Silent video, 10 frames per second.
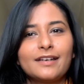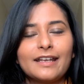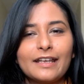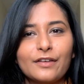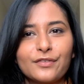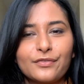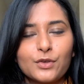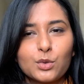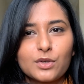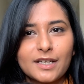if
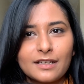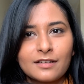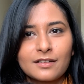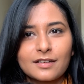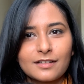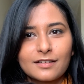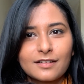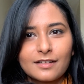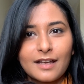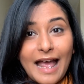you didn't
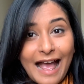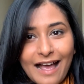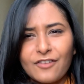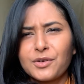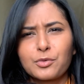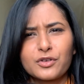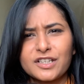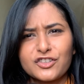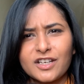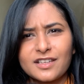have a
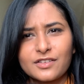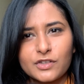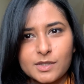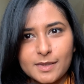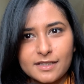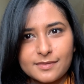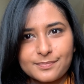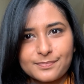protein shake in the first place?